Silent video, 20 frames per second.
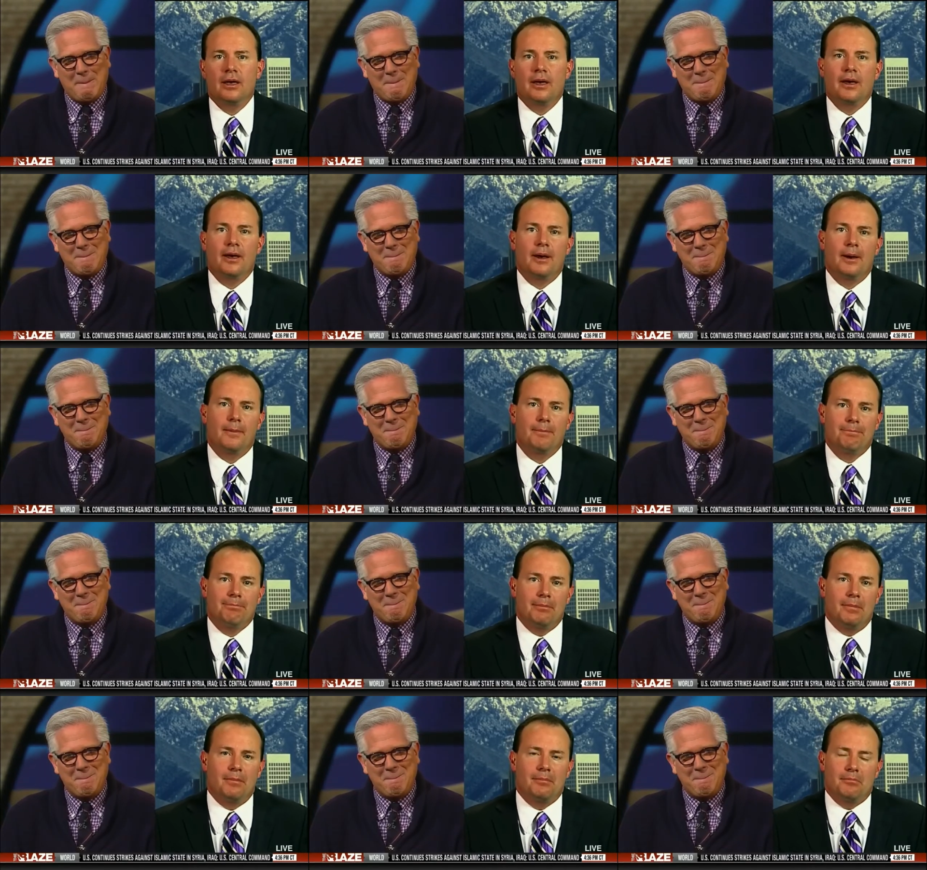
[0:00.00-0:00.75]

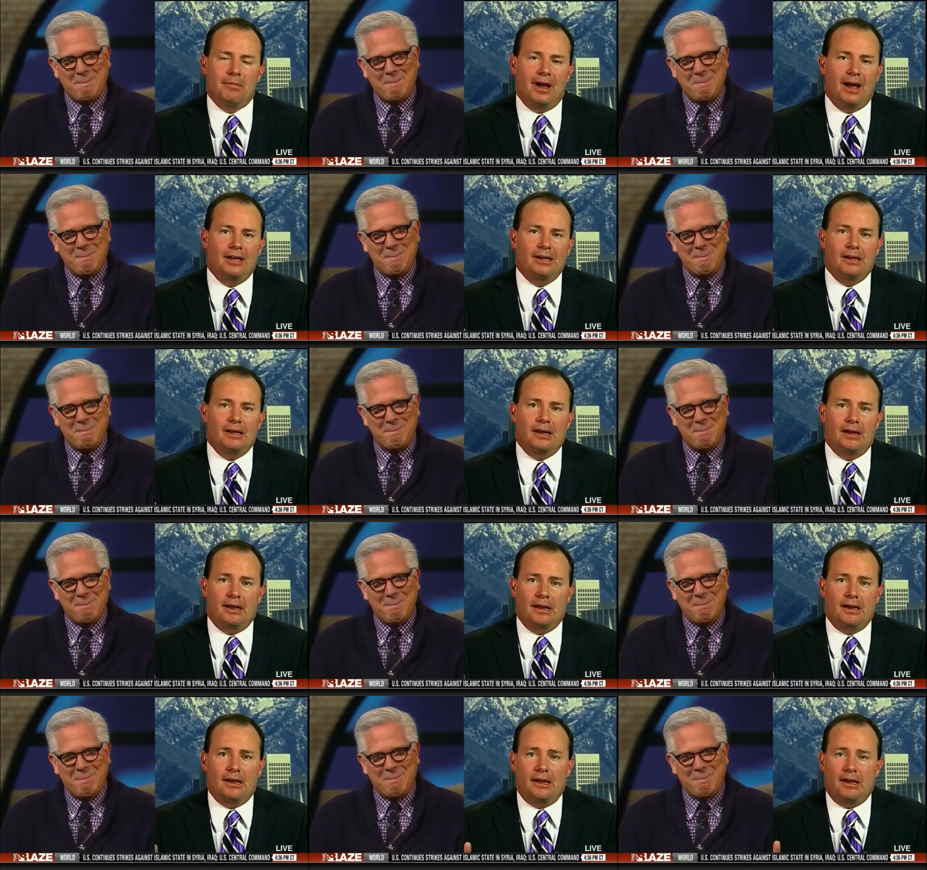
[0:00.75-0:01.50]
Speaker 1: Um, I,
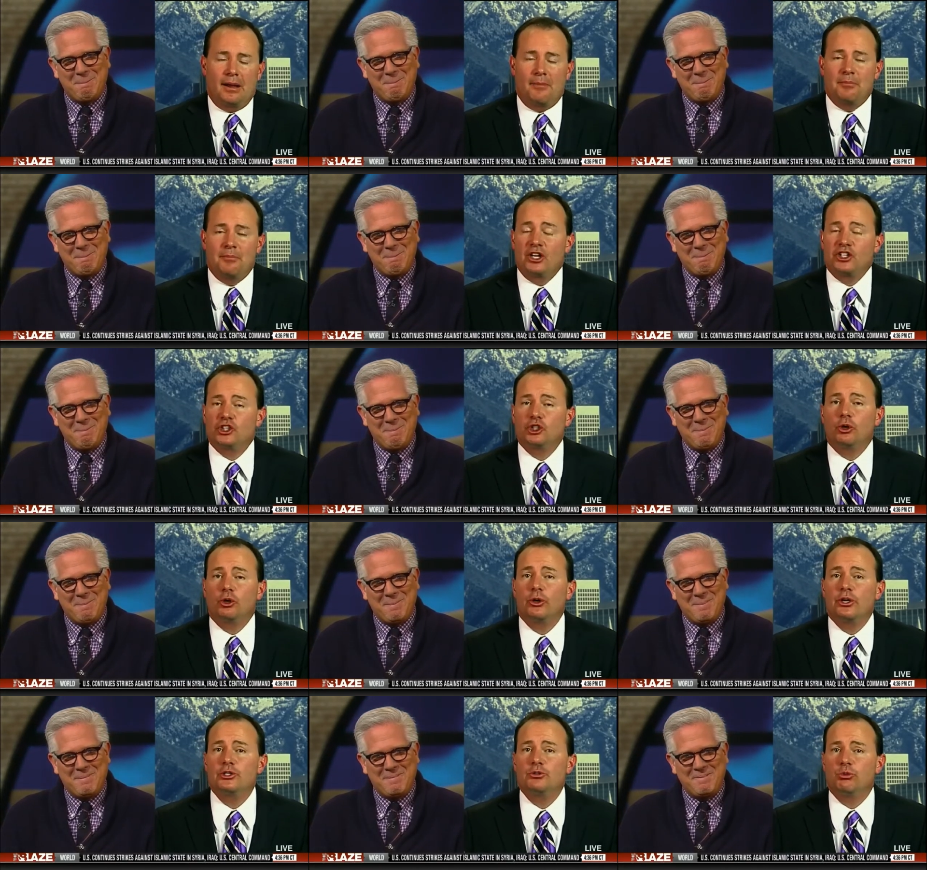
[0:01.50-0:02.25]
am not
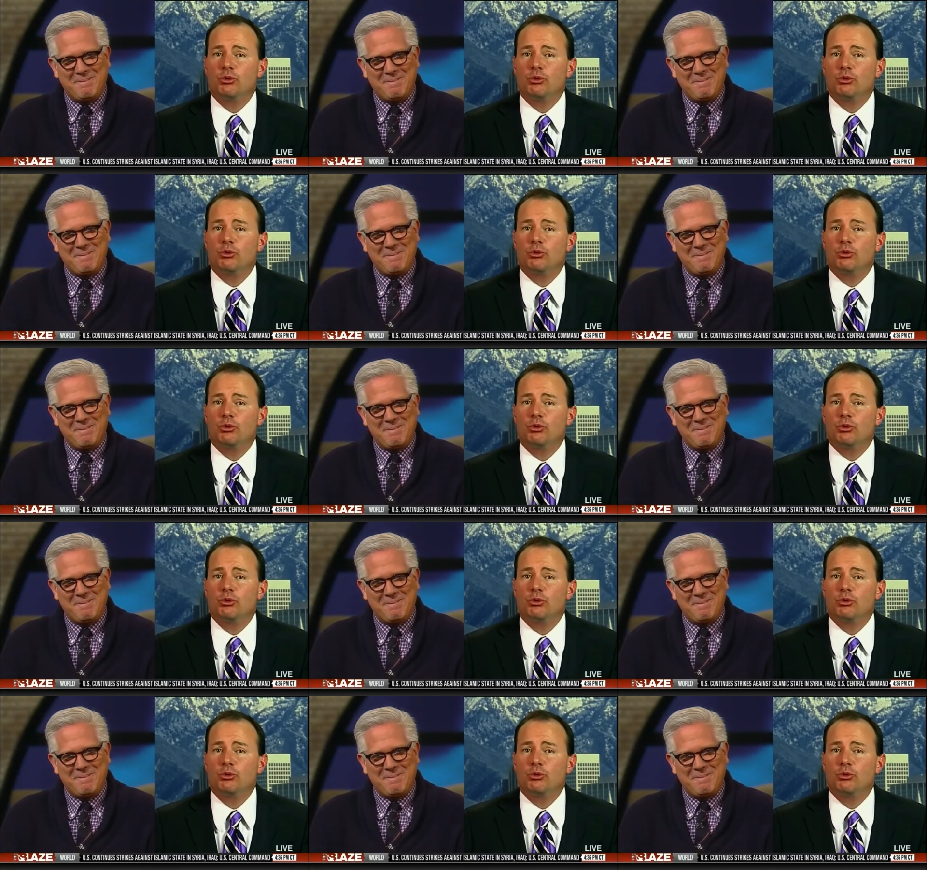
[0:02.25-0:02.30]
sure